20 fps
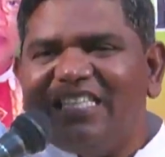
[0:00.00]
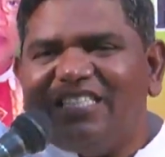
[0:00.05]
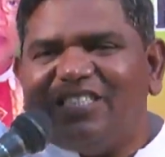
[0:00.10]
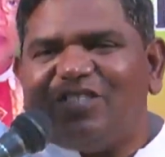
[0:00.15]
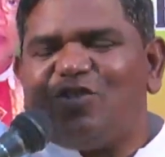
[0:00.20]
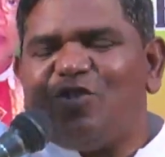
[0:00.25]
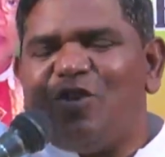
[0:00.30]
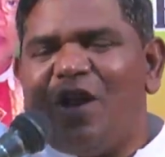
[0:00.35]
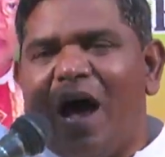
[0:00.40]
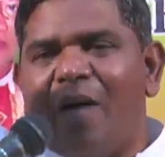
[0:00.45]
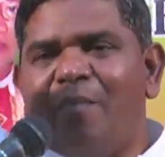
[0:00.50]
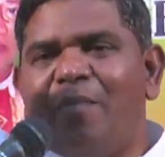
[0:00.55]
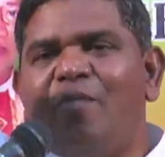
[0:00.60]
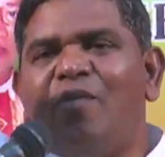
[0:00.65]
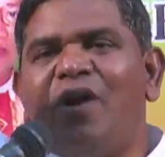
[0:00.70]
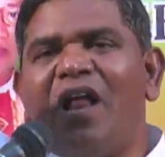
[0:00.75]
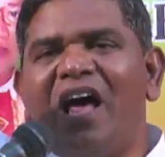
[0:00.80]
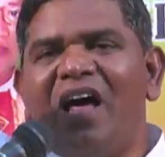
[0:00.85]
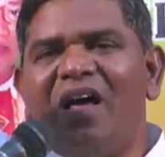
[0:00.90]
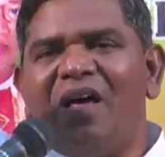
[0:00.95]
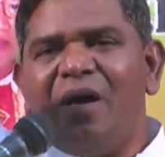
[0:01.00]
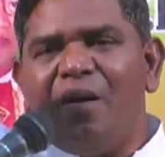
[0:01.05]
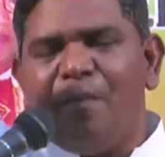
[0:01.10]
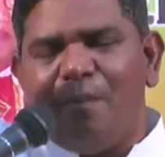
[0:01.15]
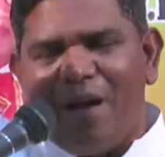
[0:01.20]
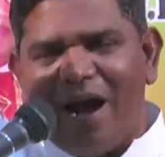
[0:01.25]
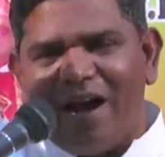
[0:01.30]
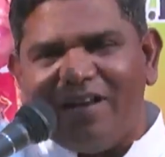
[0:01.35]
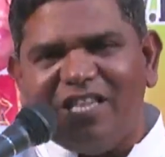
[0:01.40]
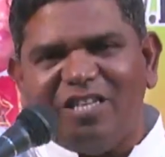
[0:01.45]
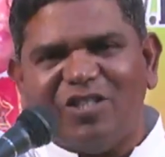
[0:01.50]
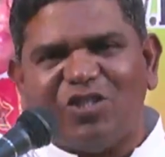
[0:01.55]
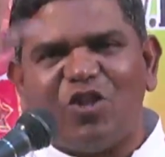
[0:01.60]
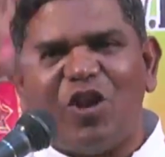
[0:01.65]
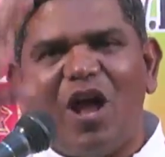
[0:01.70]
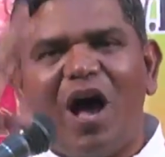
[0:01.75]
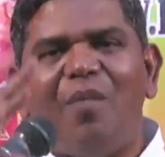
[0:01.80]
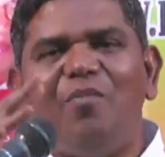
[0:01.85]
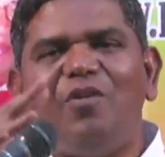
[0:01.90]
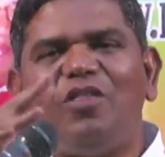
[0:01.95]
Yesu naamamuna
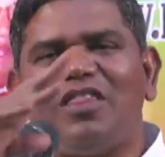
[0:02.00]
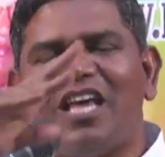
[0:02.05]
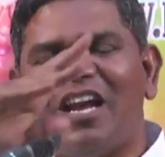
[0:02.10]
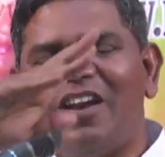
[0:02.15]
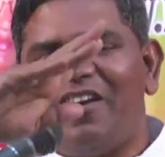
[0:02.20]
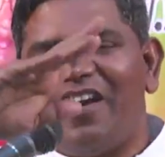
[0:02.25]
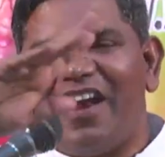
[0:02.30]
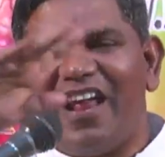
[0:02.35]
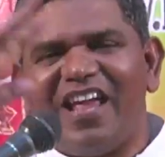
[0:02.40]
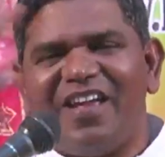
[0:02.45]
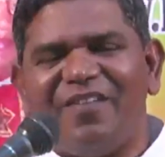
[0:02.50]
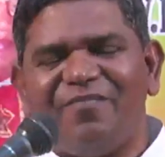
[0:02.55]
prarthistunnamu tandri.